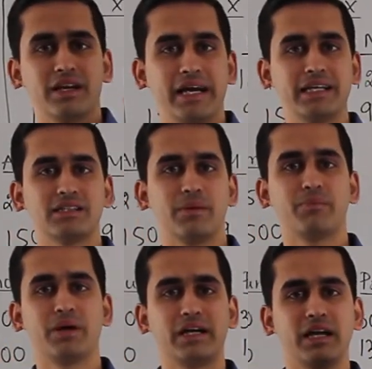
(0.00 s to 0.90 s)
X
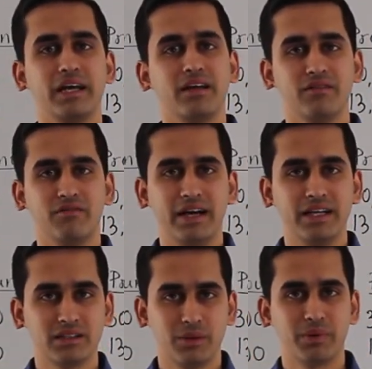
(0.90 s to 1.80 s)
separately, Y
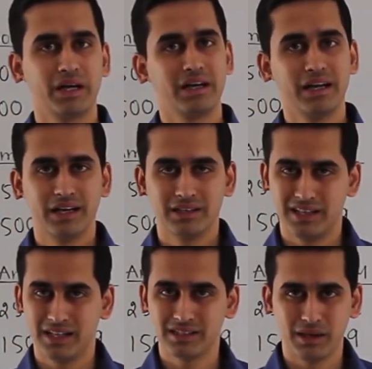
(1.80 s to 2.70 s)
separately and
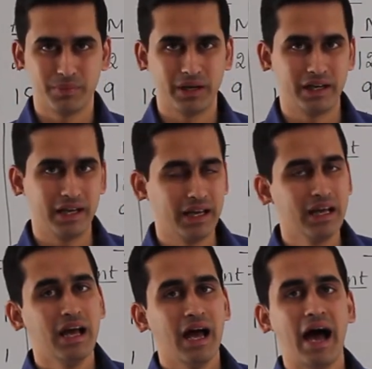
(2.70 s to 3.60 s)
Z separately.